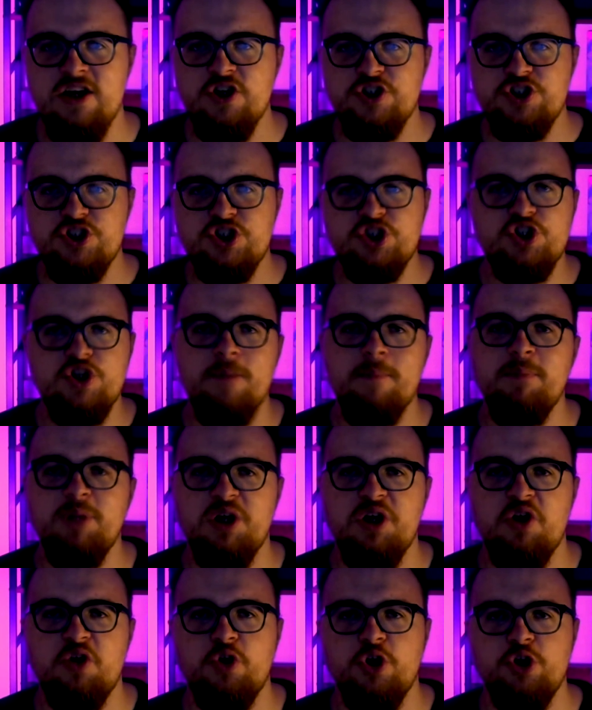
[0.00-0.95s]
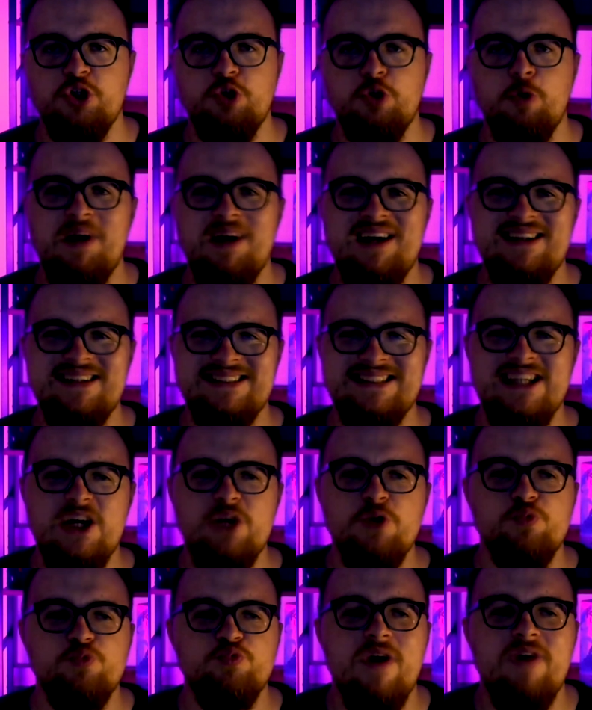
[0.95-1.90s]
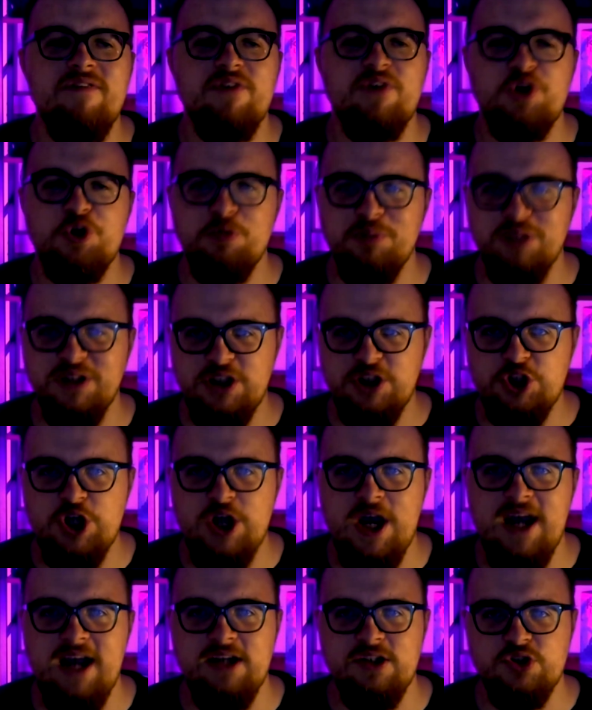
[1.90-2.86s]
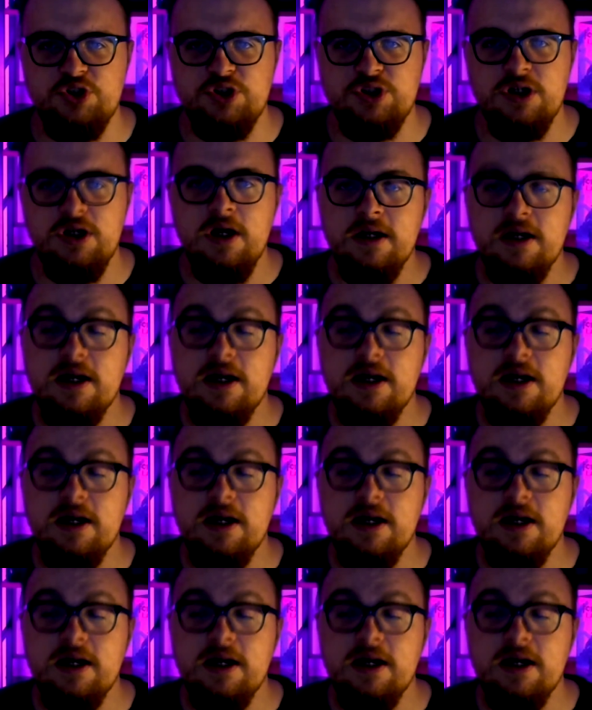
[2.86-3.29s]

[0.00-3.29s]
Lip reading: stumbling across your party irrevocably changed.